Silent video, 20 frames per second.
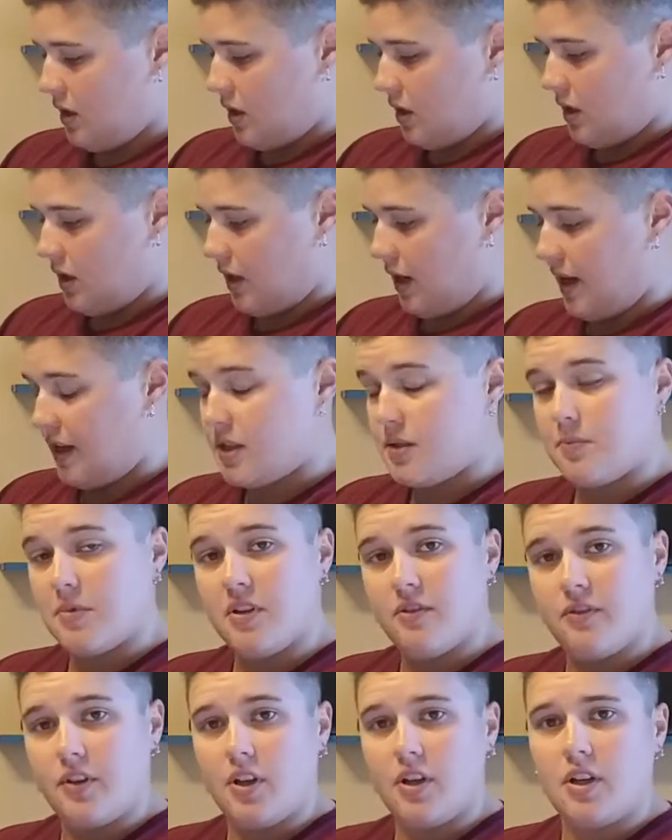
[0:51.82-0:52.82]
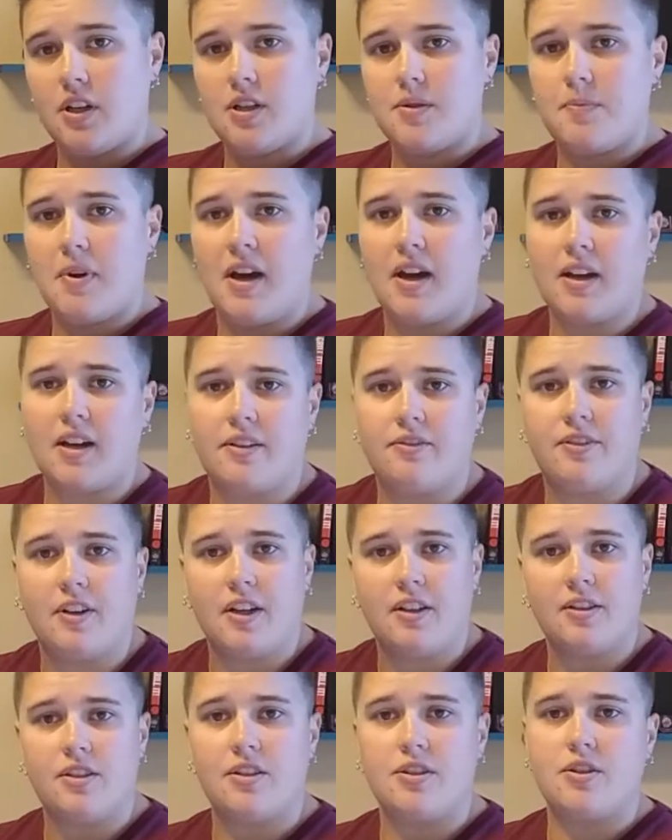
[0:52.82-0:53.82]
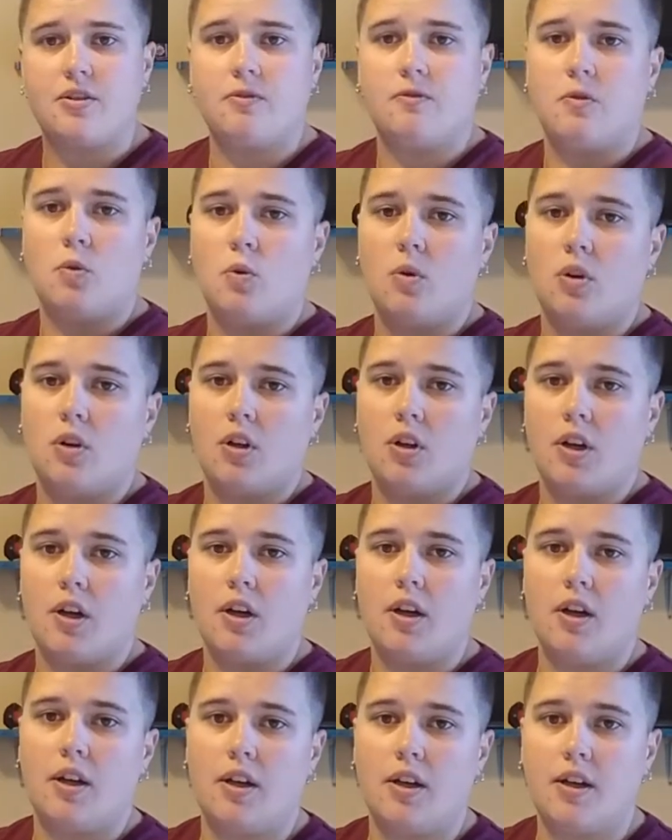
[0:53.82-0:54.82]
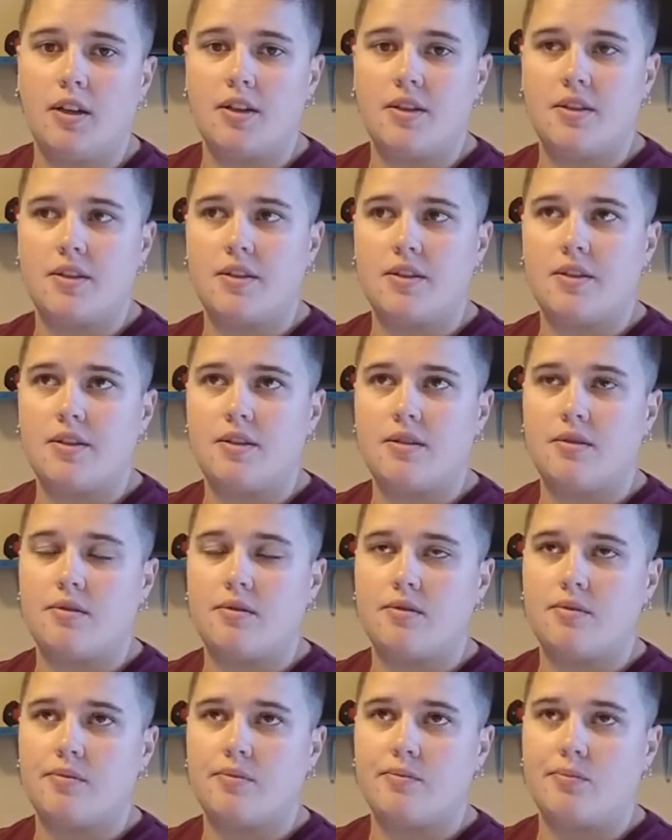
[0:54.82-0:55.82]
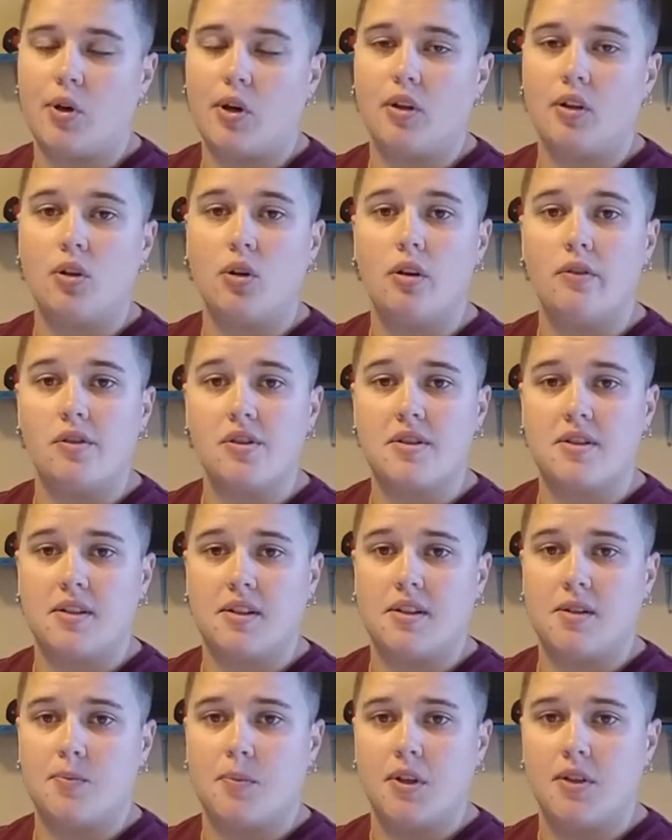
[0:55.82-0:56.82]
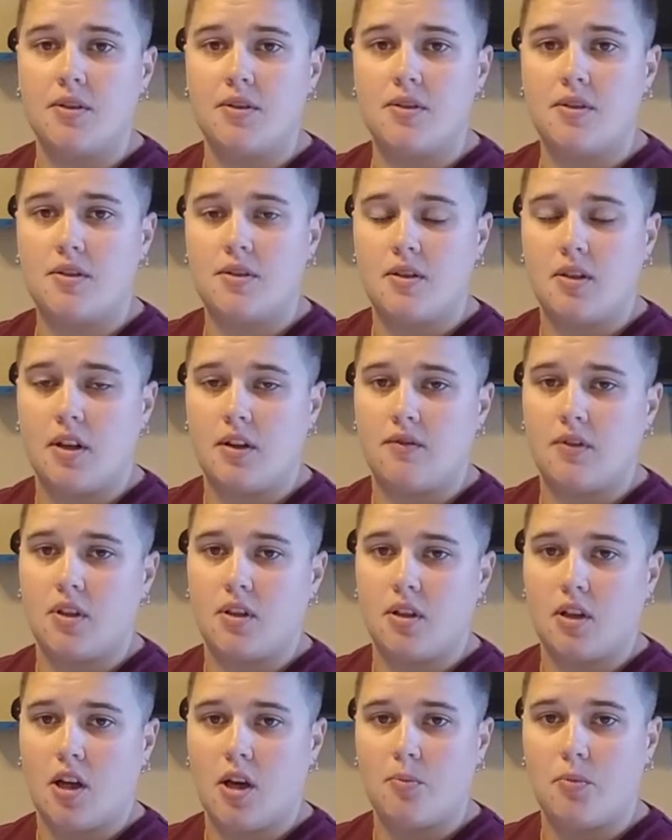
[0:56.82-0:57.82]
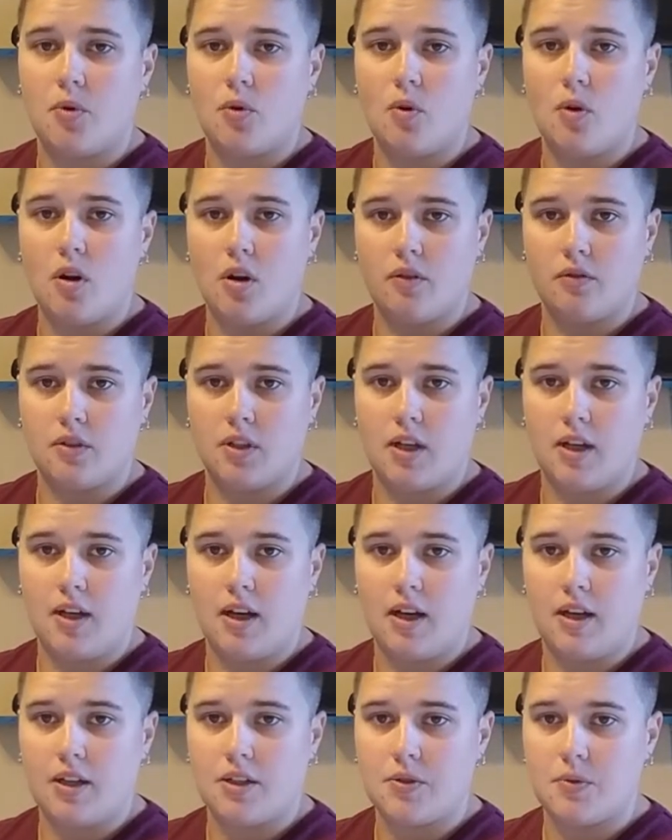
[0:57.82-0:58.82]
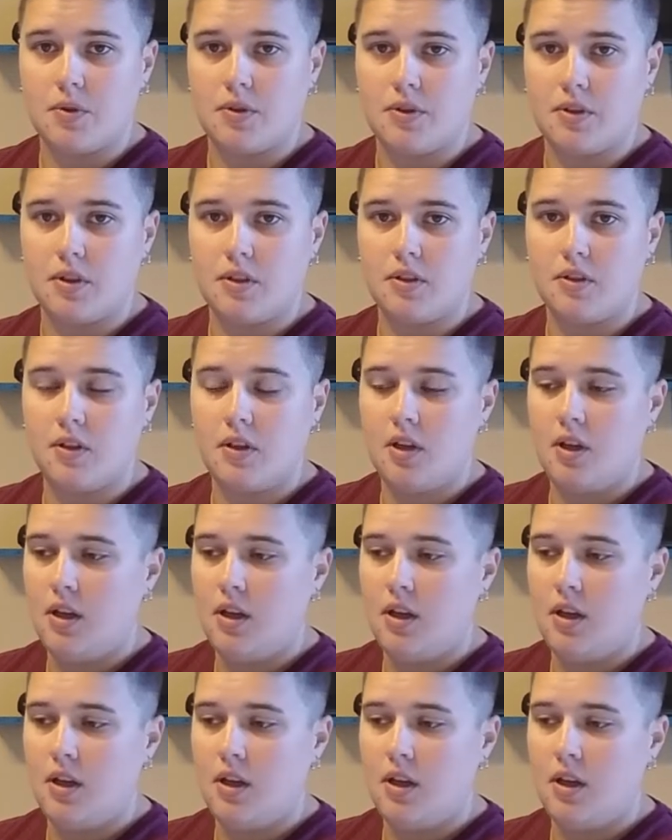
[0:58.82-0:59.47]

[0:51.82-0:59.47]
It has been a very nice pack. I've had this for probably a little over 6 months, and I've done a couple overnight hikes with it.